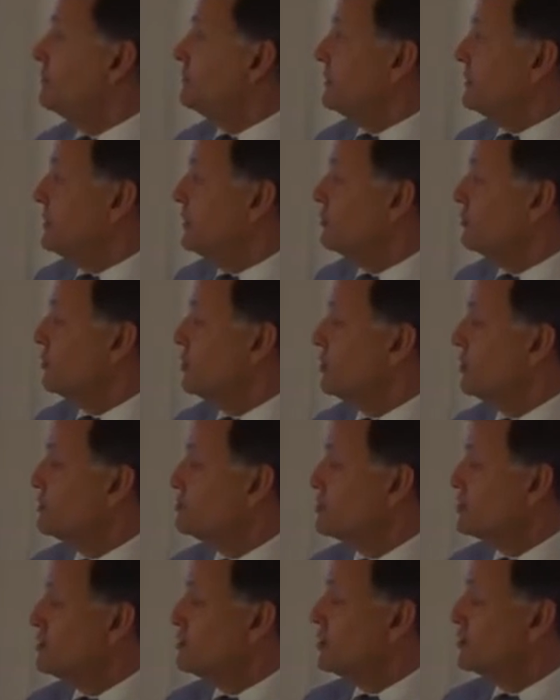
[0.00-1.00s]
Here you can
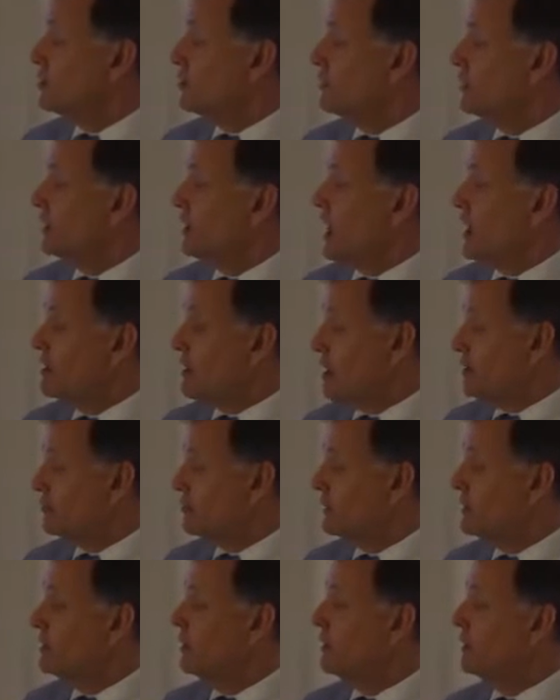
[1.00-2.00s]
see the
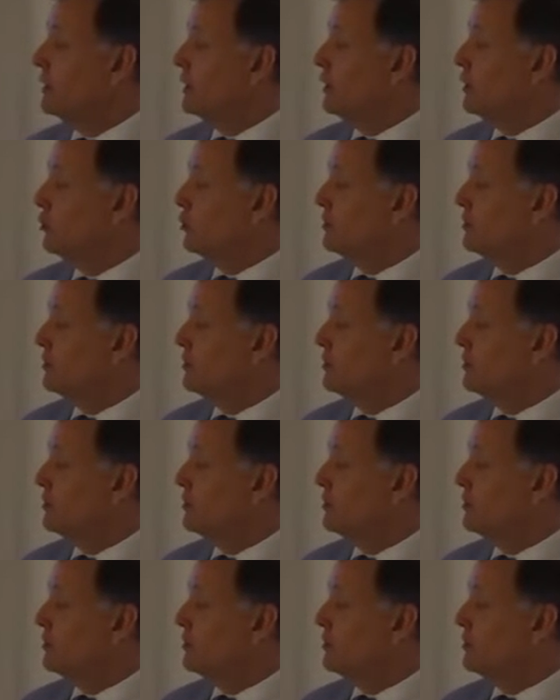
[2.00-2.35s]
3800